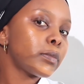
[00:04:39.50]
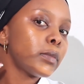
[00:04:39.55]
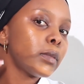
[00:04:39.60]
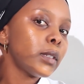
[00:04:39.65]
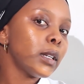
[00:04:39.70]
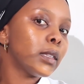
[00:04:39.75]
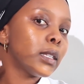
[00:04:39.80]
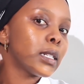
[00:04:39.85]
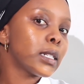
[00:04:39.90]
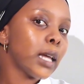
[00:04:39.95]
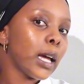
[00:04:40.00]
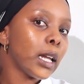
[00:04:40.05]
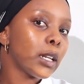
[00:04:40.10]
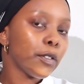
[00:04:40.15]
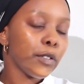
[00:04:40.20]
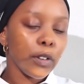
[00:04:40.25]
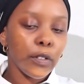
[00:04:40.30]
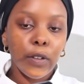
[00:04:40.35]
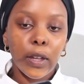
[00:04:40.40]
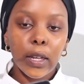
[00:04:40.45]
the side of
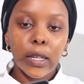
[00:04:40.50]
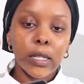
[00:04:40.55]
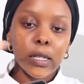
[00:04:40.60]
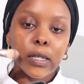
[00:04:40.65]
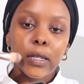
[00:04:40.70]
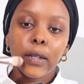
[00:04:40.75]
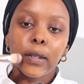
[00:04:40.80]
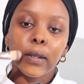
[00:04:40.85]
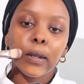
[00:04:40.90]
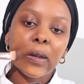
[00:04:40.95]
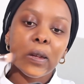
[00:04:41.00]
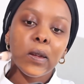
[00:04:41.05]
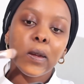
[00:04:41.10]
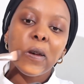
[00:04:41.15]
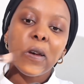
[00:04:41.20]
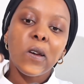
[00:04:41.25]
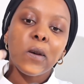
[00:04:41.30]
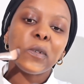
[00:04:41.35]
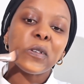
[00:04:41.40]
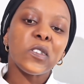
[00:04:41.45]
your face. Yeah,
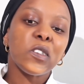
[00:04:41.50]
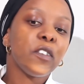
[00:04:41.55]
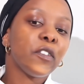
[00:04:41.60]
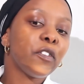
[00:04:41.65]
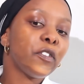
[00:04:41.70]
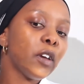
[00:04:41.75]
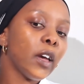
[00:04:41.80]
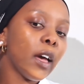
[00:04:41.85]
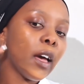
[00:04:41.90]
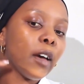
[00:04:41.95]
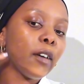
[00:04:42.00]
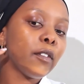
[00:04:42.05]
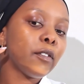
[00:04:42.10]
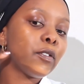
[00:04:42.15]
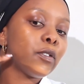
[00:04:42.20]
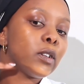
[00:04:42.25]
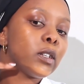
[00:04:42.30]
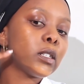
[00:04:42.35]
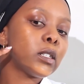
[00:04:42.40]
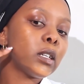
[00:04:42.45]
but if you have,
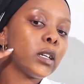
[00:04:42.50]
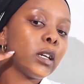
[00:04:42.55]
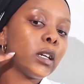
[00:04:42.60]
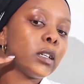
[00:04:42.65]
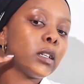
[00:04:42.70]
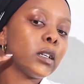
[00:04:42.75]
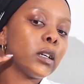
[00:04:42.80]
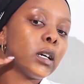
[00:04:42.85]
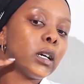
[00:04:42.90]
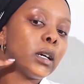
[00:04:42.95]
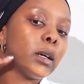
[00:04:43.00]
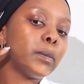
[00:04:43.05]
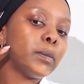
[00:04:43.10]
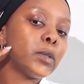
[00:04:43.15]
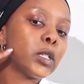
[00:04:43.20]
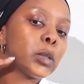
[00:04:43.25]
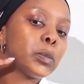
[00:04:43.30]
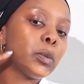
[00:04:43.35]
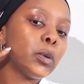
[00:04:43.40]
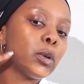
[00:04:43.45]
let's say,
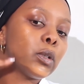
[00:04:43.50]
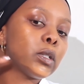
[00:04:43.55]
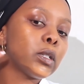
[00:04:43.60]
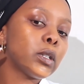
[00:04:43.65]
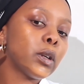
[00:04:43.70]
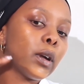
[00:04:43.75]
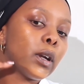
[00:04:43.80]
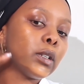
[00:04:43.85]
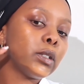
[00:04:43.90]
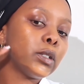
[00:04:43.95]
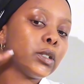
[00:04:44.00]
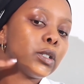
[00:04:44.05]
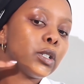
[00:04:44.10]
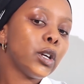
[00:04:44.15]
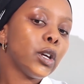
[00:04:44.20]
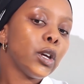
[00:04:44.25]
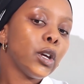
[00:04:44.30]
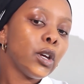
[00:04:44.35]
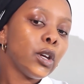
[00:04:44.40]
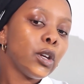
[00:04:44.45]
spots around
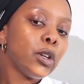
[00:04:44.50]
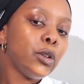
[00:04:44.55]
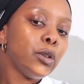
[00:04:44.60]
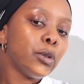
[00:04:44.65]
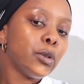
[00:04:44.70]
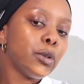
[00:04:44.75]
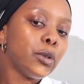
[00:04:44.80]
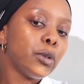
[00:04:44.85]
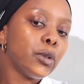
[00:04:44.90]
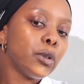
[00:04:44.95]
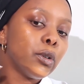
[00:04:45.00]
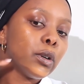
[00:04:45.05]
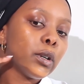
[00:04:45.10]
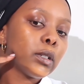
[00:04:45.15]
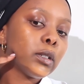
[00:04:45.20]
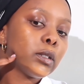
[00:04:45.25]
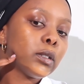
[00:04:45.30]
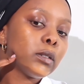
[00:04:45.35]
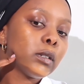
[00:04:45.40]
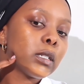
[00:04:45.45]
your
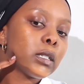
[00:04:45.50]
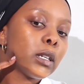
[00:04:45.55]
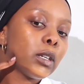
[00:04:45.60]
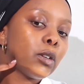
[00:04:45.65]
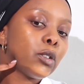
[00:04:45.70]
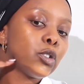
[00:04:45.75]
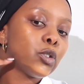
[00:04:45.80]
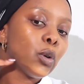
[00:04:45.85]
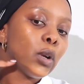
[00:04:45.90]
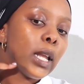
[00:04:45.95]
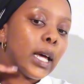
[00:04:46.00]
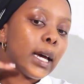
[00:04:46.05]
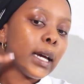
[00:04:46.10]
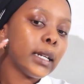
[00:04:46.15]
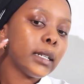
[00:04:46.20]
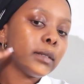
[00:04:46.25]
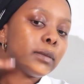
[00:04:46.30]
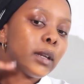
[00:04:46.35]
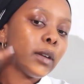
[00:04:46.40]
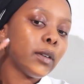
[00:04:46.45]

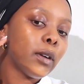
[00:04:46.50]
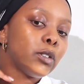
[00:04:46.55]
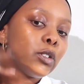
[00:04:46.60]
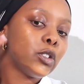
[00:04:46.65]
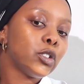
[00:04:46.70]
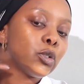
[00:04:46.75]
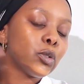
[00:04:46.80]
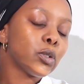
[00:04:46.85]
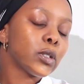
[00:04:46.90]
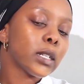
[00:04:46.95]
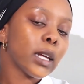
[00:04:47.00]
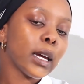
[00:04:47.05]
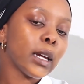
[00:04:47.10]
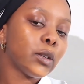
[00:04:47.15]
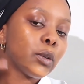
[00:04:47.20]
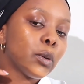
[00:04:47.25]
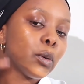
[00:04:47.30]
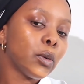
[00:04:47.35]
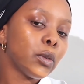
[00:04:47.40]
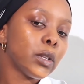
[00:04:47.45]
jawline, around your jaw
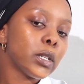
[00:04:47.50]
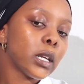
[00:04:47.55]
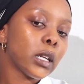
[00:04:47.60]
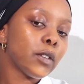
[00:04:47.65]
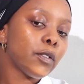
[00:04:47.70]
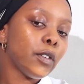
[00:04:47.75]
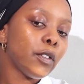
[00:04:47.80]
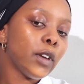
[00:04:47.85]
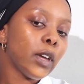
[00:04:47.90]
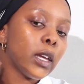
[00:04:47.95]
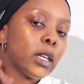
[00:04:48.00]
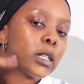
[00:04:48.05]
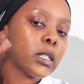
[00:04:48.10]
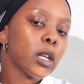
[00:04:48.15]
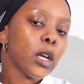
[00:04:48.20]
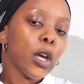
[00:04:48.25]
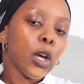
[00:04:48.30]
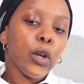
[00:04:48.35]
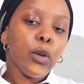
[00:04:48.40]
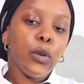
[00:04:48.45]
side or the side of your face,
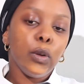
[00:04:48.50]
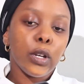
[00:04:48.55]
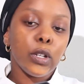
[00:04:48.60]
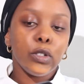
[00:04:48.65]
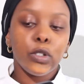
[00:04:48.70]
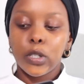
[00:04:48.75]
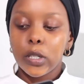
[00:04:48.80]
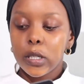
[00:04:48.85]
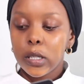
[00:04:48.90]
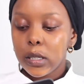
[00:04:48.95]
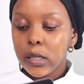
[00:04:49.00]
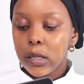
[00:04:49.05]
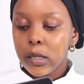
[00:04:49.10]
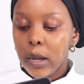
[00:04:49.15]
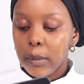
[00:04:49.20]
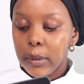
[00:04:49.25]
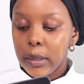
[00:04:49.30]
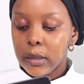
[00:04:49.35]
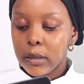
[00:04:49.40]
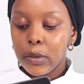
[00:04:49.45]
you can just
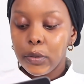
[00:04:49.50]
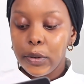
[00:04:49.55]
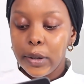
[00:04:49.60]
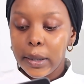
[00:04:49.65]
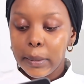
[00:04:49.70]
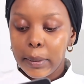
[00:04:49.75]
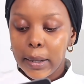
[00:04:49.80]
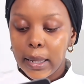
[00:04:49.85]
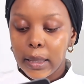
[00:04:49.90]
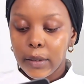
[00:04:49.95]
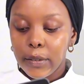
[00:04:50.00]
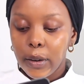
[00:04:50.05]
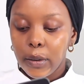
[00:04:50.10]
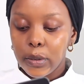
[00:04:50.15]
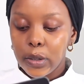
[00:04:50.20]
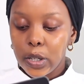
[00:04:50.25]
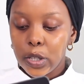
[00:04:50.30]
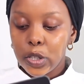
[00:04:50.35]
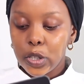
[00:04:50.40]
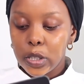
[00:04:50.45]
reapply the
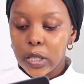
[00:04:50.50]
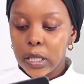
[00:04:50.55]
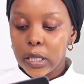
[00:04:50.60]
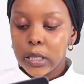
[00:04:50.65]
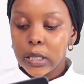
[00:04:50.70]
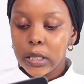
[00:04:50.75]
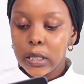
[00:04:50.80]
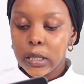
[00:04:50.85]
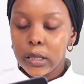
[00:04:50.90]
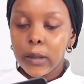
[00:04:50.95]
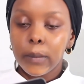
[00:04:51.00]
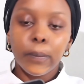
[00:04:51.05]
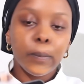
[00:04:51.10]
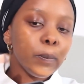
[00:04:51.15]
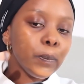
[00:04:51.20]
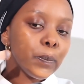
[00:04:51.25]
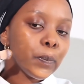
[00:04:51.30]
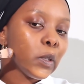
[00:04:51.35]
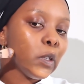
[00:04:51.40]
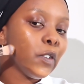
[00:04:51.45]
foundation until
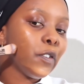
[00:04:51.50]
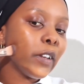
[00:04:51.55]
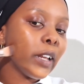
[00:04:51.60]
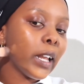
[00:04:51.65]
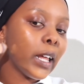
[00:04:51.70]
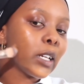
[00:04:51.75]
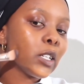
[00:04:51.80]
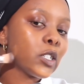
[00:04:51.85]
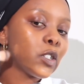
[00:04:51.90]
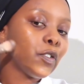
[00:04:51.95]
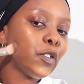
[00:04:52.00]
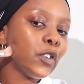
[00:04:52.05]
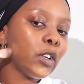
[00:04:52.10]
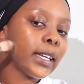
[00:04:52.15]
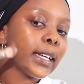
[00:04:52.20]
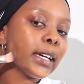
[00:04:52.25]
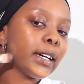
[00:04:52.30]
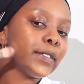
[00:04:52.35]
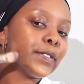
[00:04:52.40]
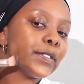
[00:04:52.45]
you feel like it's fully
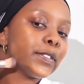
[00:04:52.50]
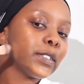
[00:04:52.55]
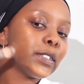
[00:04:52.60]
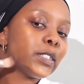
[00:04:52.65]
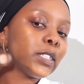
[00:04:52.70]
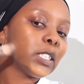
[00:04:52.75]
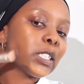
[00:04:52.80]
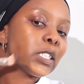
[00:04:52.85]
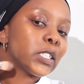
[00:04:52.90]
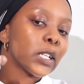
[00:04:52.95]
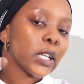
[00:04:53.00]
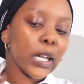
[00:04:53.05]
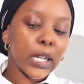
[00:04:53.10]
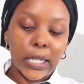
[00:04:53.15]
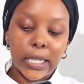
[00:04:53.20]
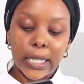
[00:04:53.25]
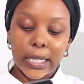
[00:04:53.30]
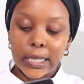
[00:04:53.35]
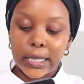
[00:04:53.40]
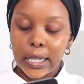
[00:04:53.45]
covered,
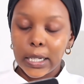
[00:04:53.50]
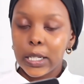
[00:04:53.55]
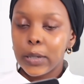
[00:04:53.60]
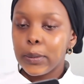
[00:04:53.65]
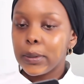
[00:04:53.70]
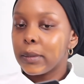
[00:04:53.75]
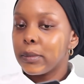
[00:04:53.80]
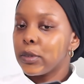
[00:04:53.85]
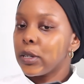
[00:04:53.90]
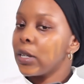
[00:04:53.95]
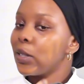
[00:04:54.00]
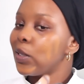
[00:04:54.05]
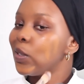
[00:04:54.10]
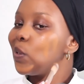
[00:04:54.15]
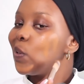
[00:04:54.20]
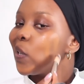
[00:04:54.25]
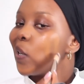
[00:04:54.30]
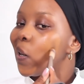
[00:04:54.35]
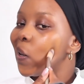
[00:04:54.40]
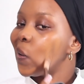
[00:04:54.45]
like exactly what I'm trying to
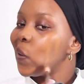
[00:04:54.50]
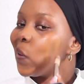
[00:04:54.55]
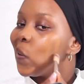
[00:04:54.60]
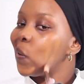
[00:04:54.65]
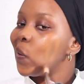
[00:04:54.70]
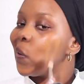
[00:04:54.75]
do now.